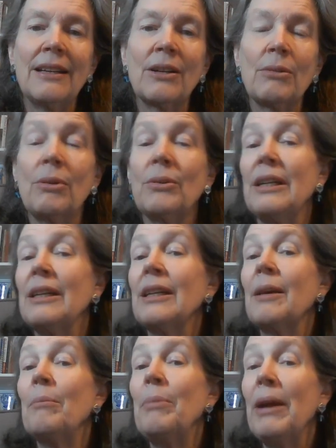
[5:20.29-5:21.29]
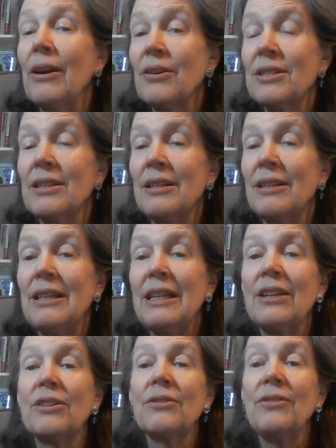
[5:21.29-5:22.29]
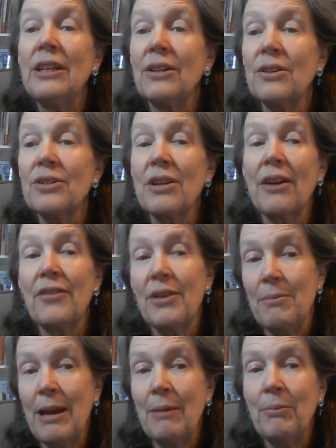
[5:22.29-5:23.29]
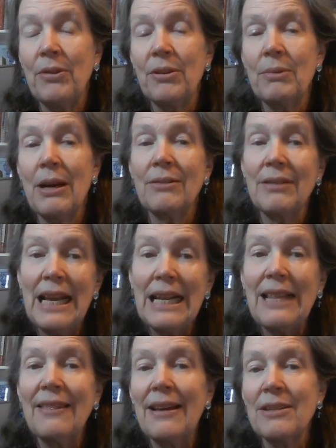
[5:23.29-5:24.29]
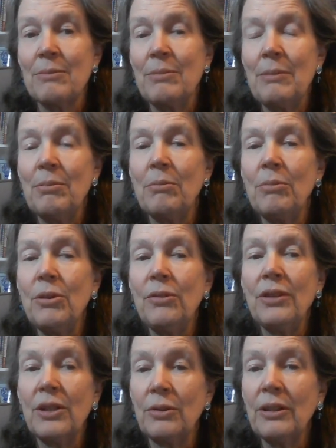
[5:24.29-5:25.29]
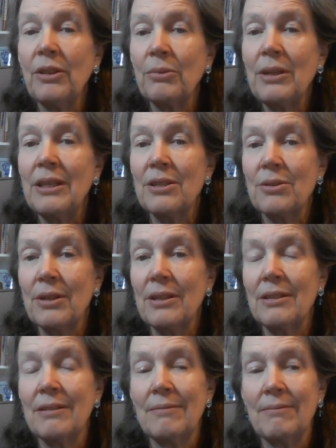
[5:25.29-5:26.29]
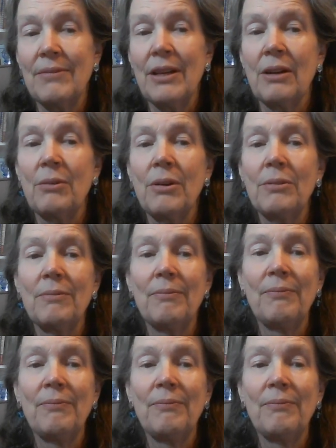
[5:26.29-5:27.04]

quote, in comparison, the interveners offered a map with around 80,000 people moved in only 3 districts, end quote.